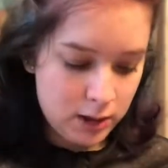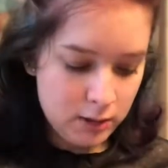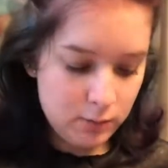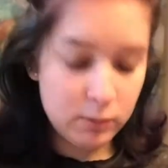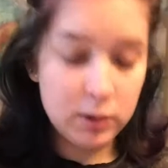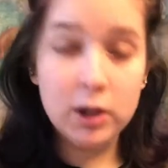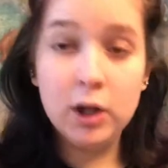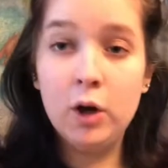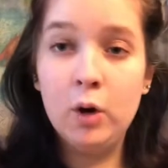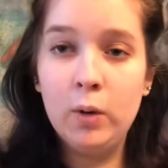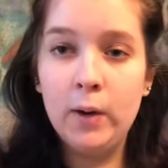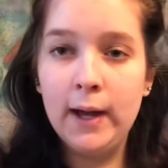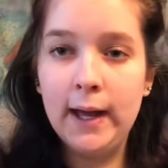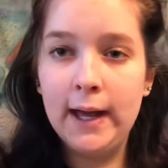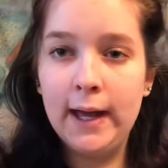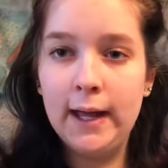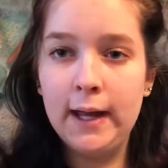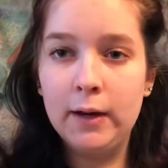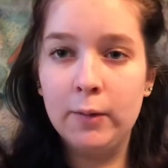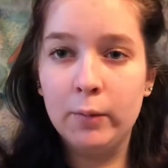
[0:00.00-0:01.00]
We're gonna go
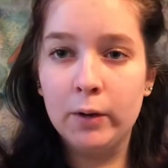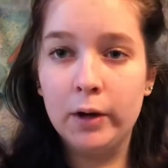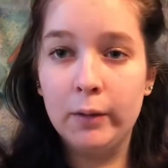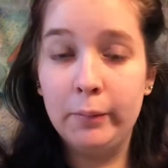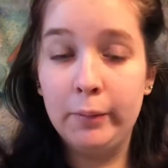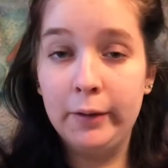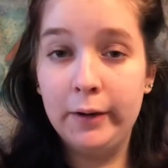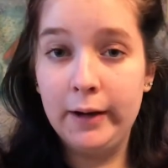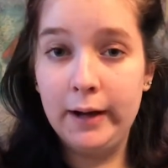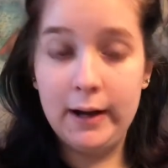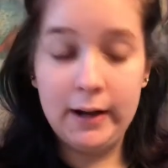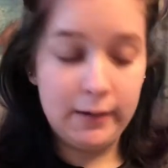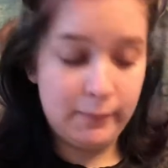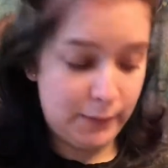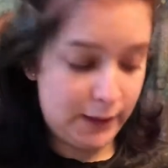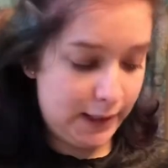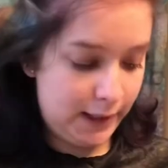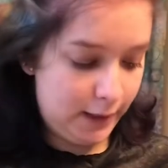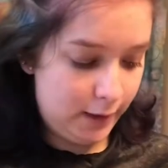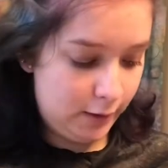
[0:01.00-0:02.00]
ahead and we're gonna put it on
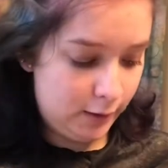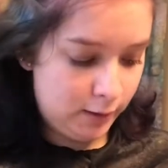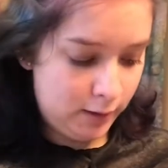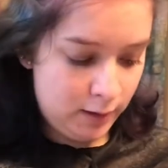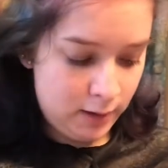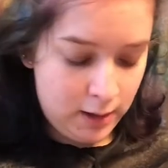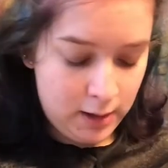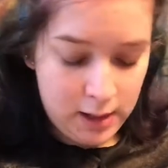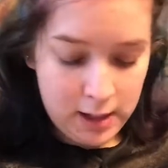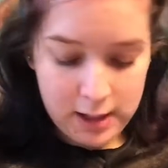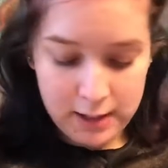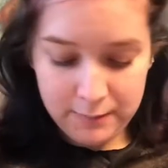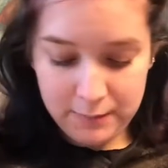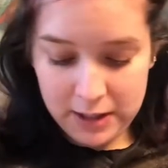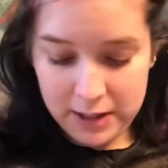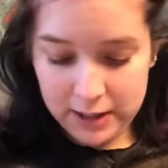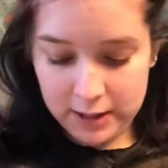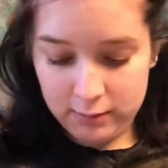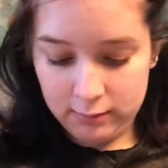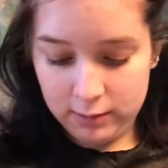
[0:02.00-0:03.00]
my hair. I'm
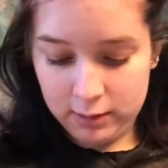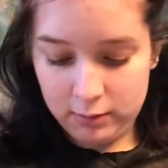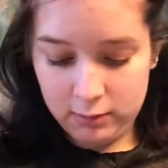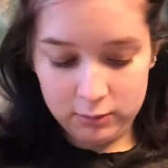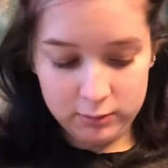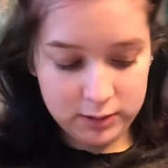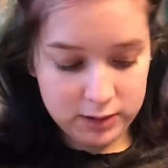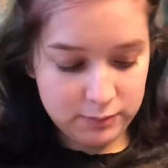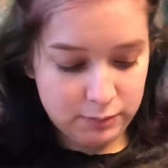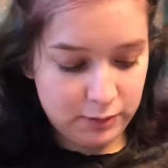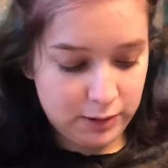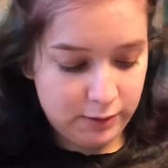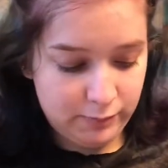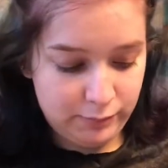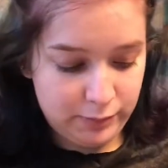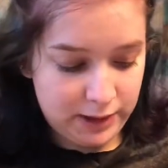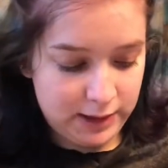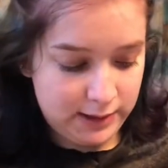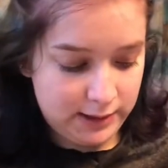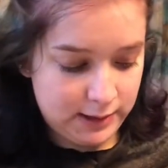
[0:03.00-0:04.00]
not gonna record this part
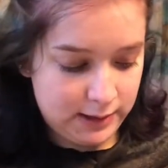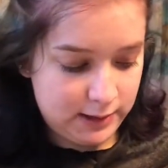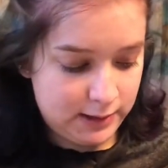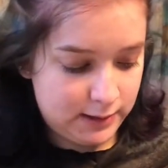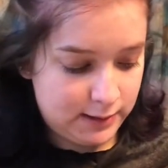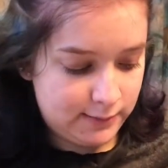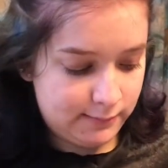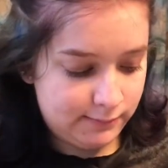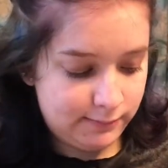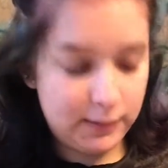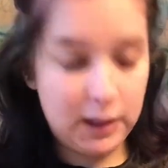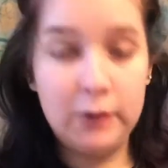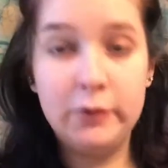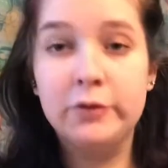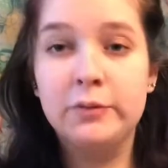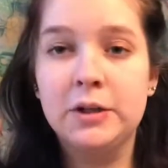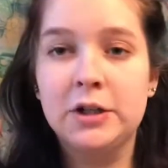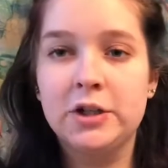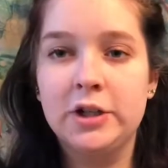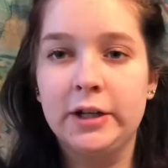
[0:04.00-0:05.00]
because I want
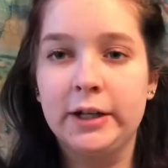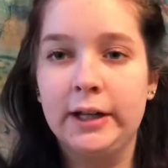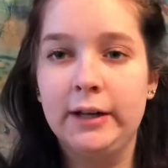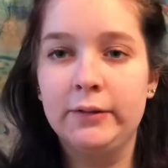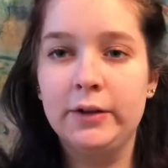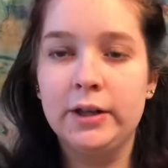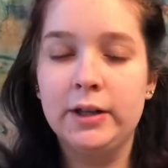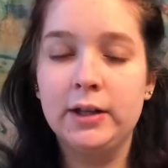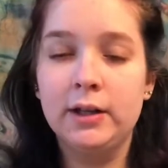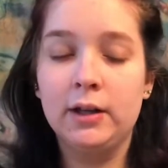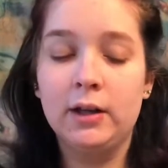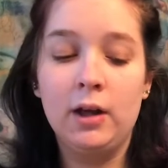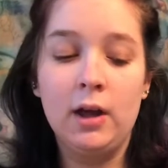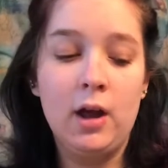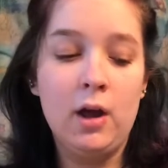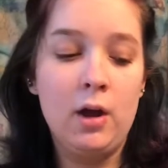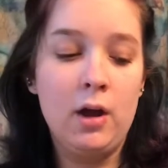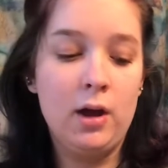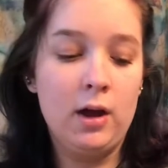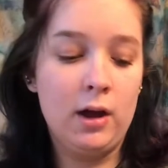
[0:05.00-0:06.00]
to make sure I get everything.
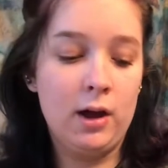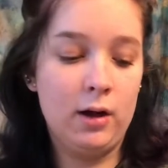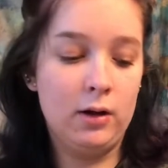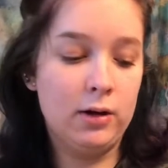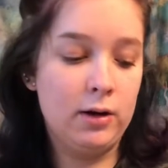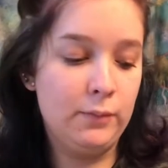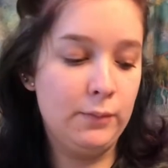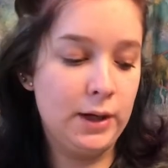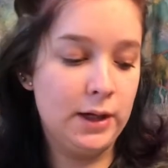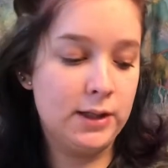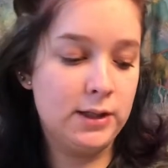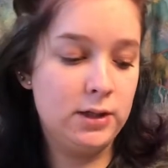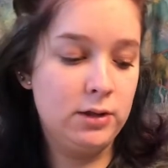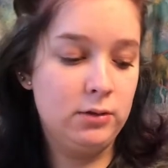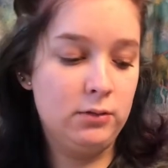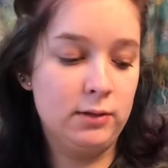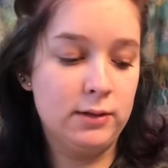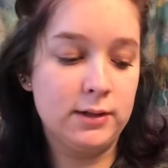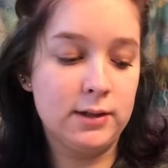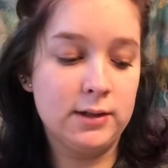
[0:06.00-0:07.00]
And I'll come back to
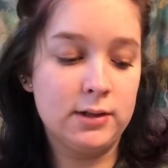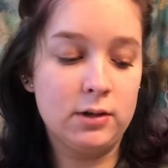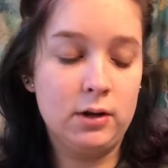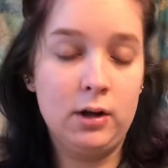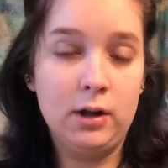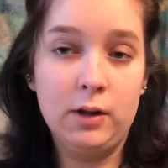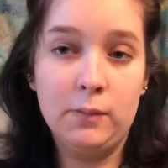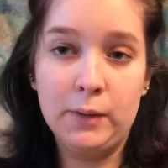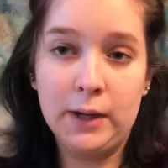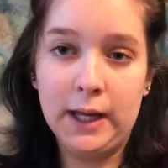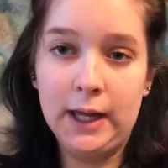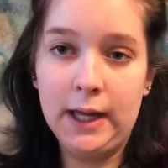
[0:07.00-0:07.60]
you once it's all on my